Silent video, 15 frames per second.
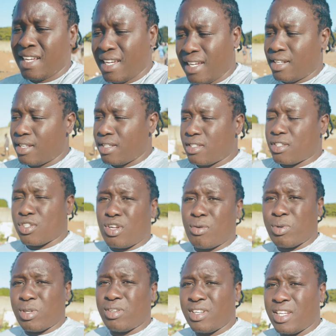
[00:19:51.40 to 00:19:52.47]
and this is
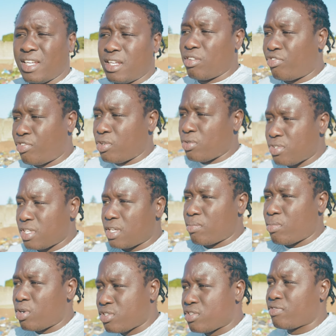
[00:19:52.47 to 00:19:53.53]
normal. If you see
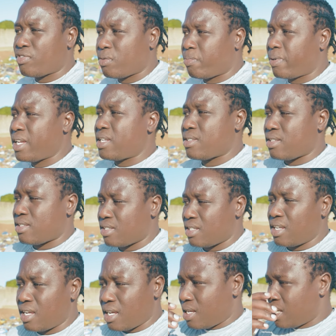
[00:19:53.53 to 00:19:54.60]
most of the places
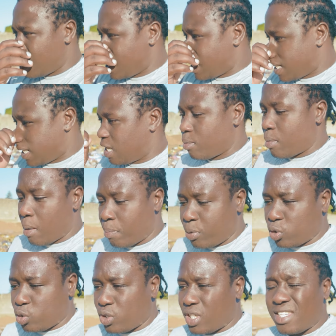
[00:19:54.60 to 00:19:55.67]
here in
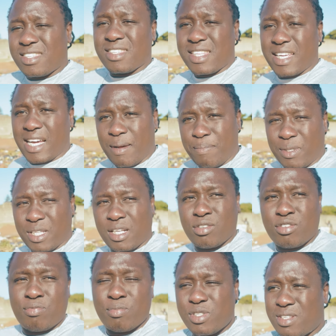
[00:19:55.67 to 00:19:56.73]
Maputo, this is the
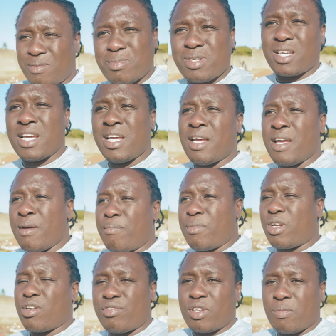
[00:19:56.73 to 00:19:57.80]
capital of Mozambique.
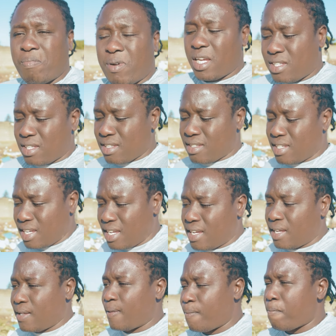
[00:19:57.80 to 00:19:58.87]
Many of the places
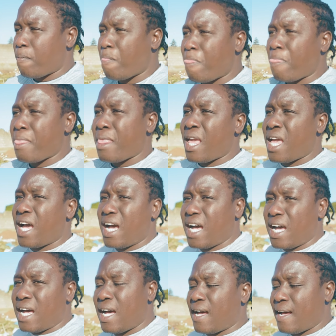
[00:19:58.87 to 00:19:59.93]
here
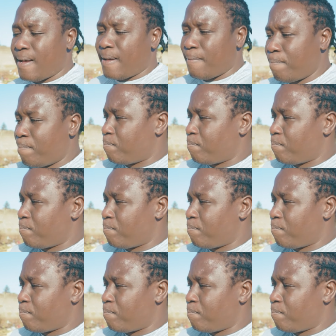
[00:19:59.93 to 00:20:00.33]
are